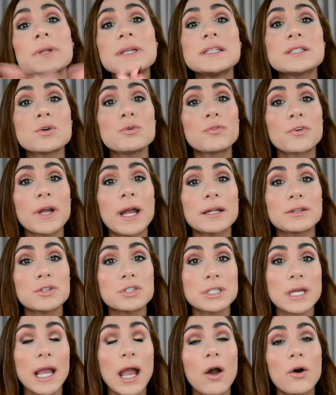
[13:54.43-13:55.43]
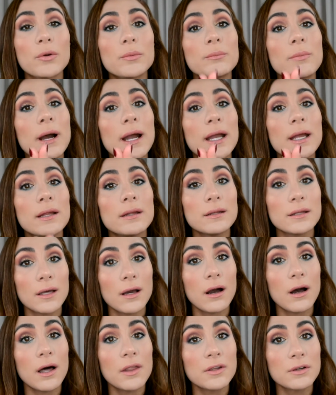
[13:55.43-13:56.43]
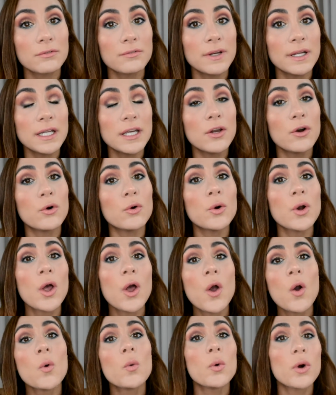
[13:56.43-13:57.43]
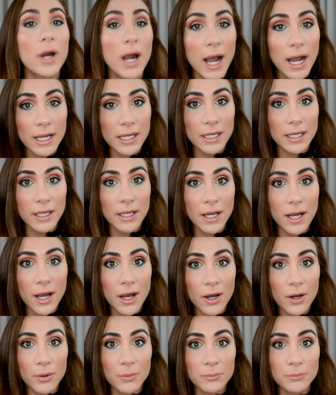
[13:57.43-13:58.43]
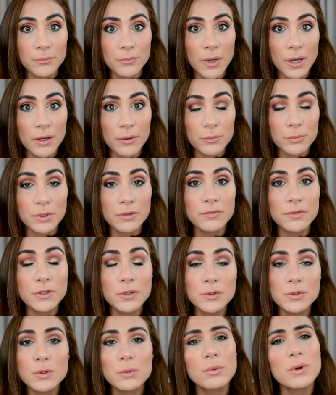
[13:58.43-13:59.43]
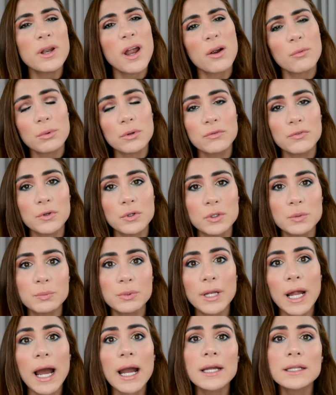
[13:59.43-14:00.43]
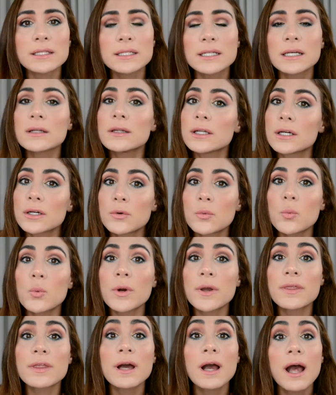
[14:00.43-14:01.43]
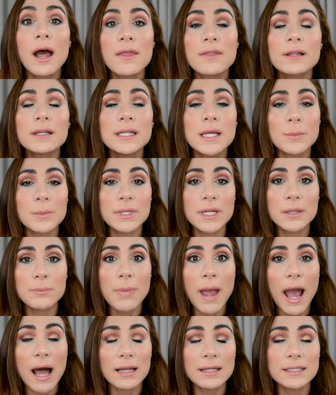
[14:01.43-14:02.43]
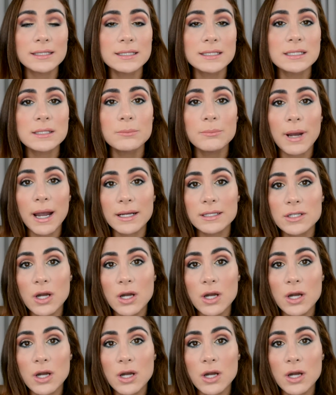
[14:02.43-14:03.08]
Please don't forget to check out my other video where I reviewed, well, not reviewed, but I did a look with the Lemonade palette by